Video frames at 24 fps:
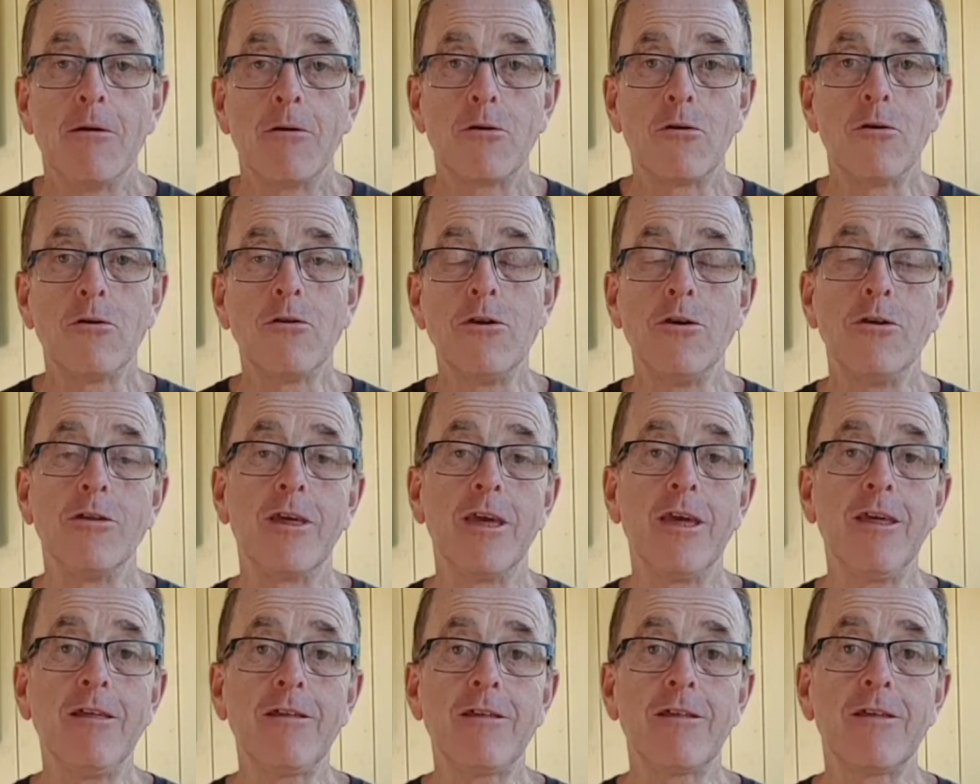Good news
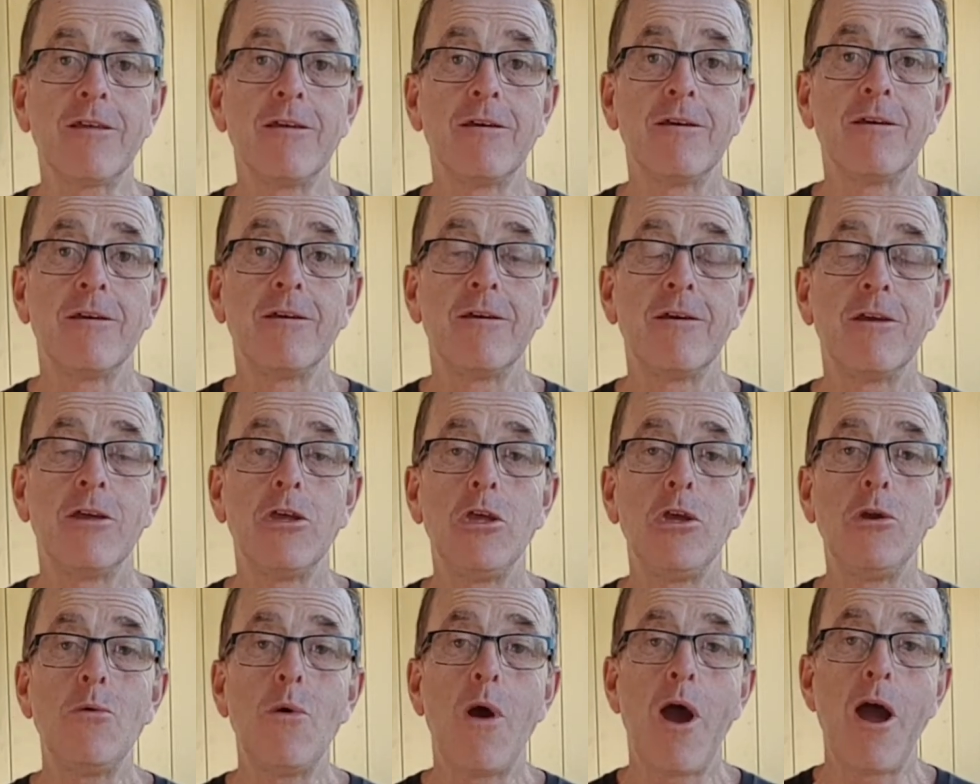is,
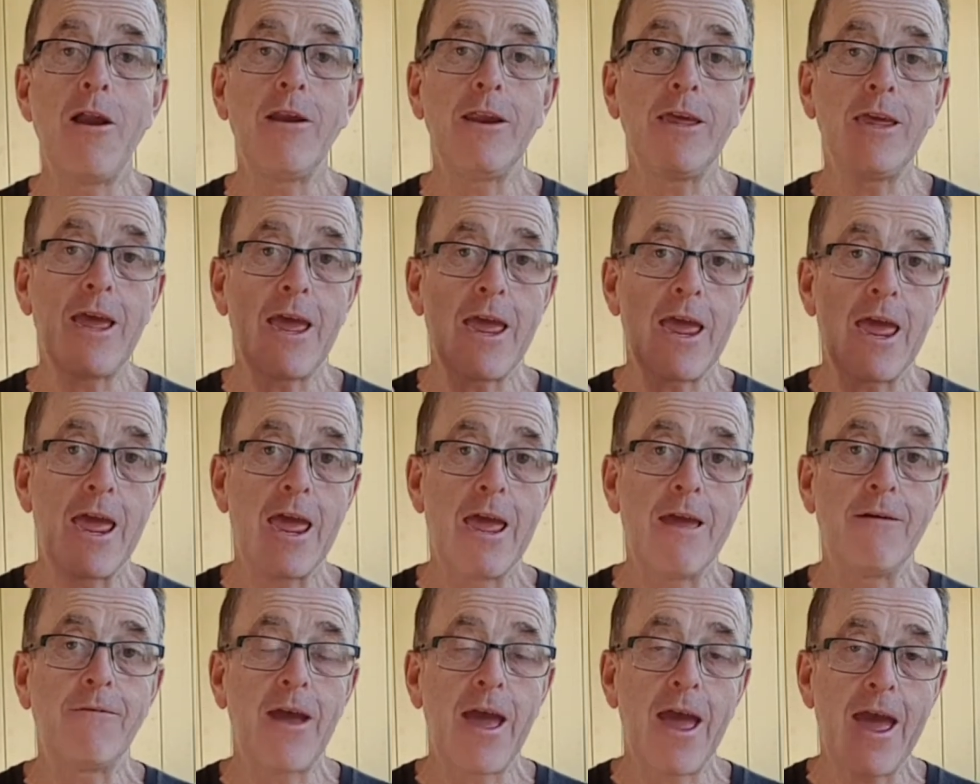you only
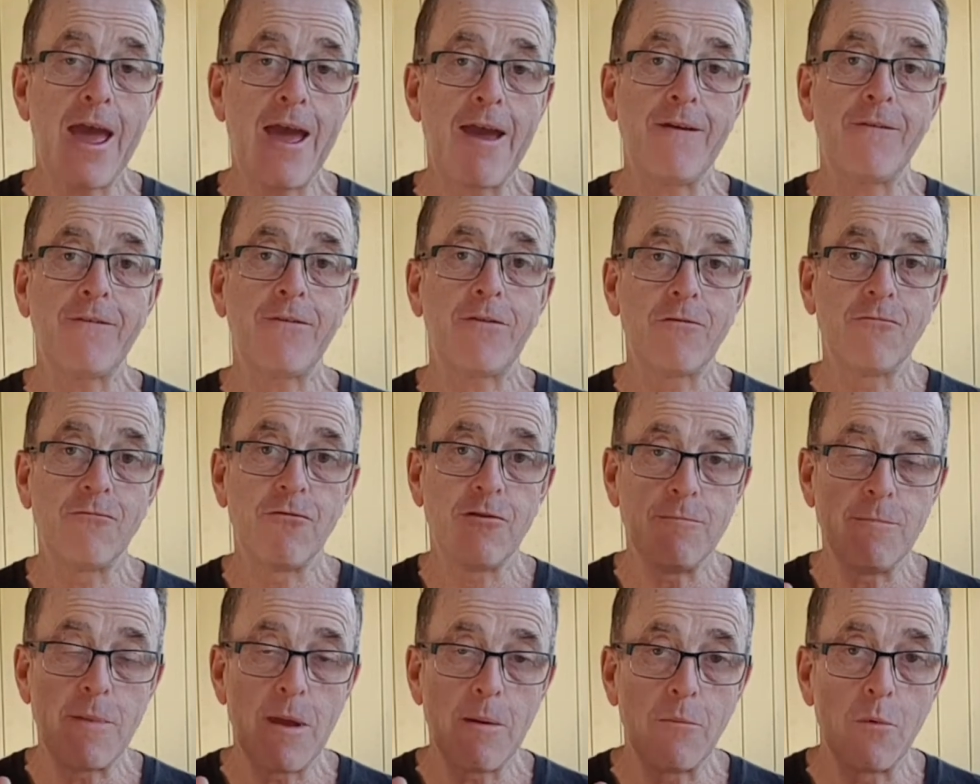ever have to
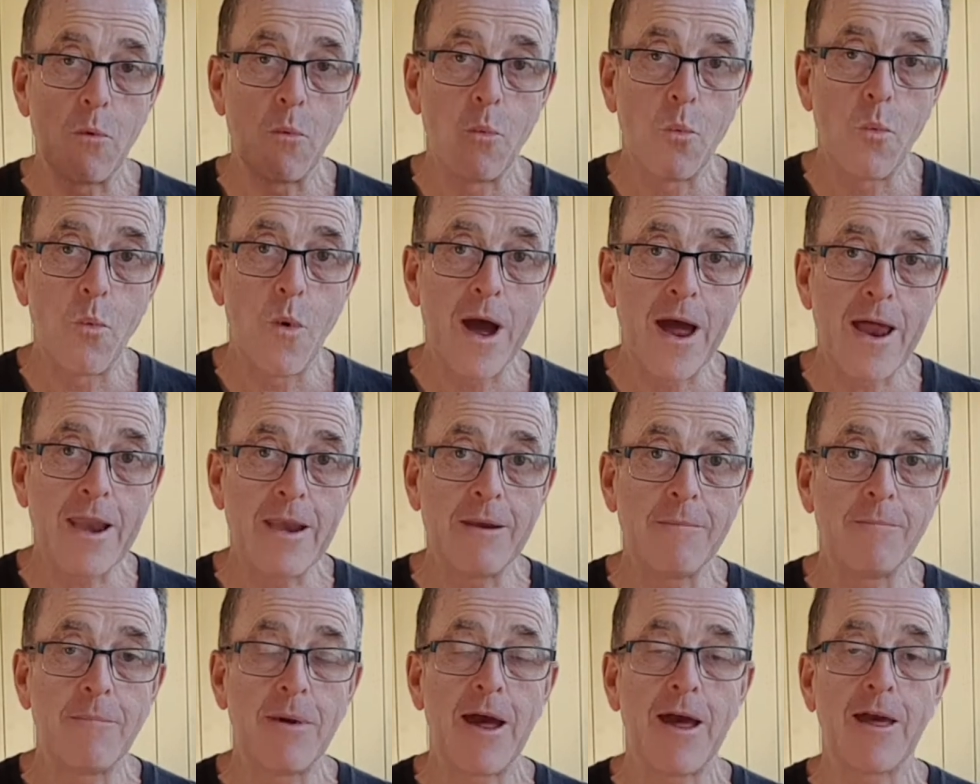remember
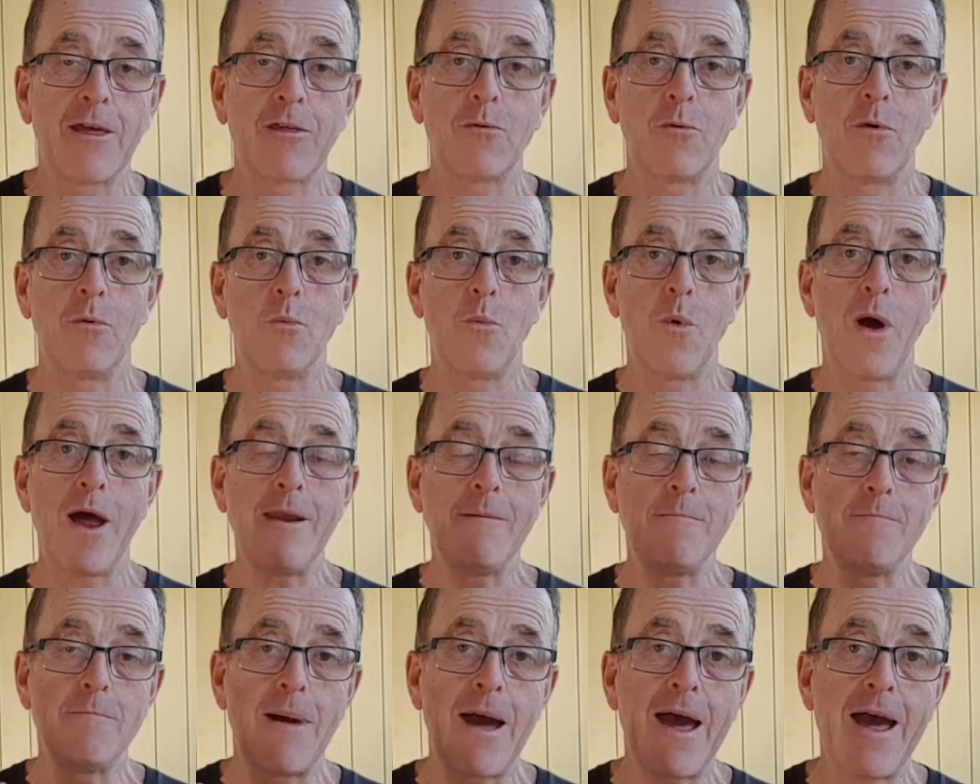one password,
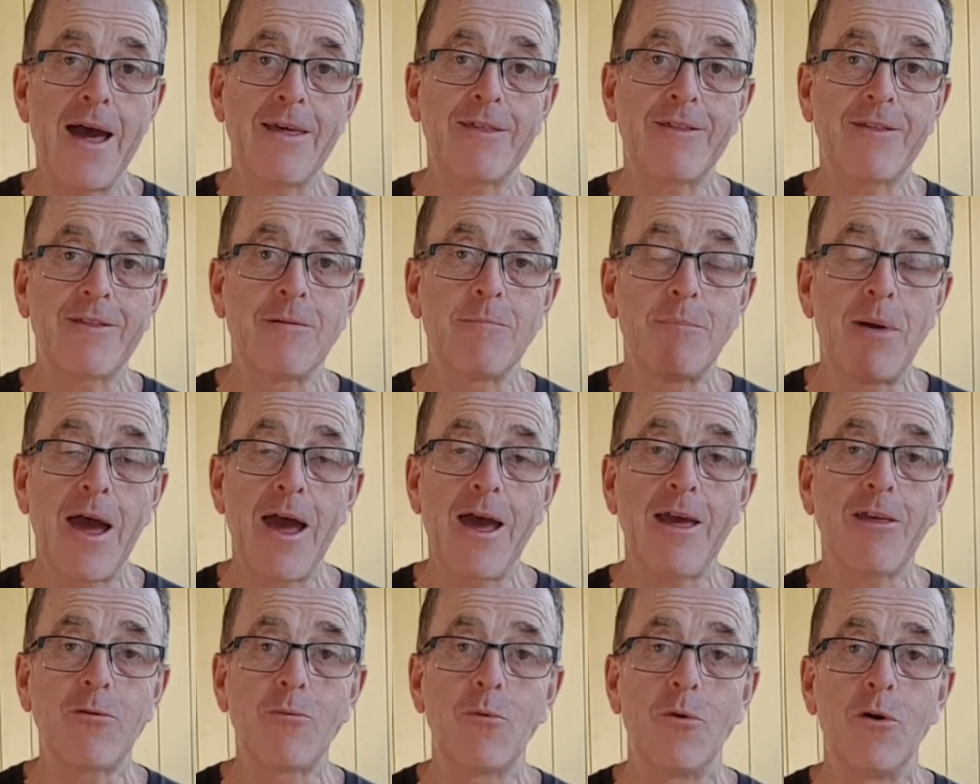one master
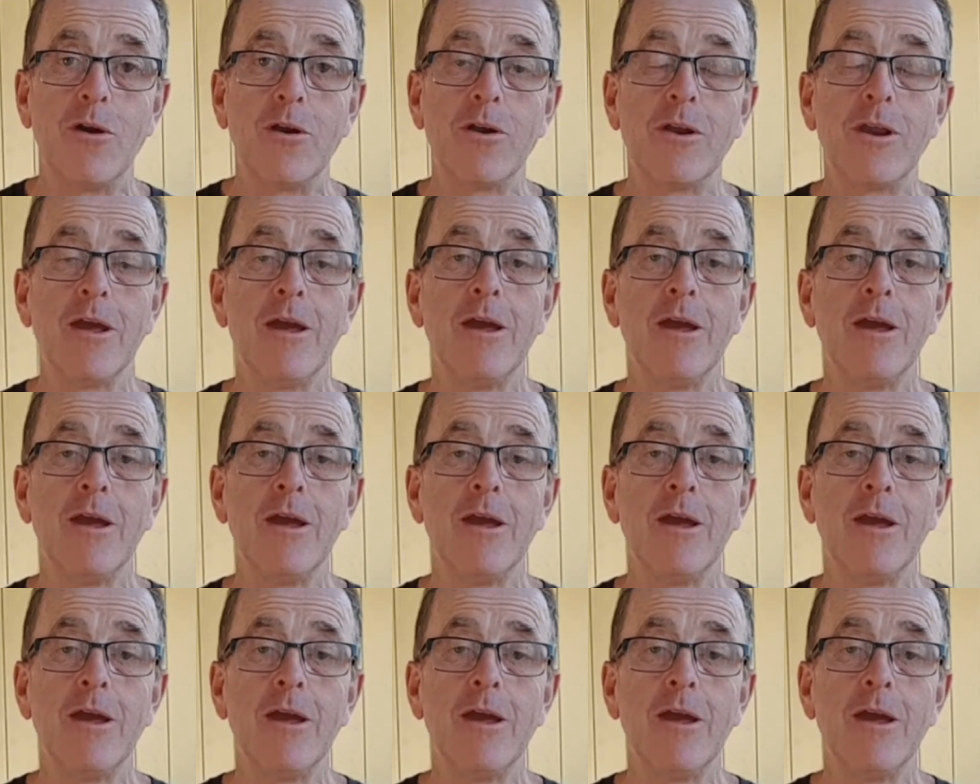password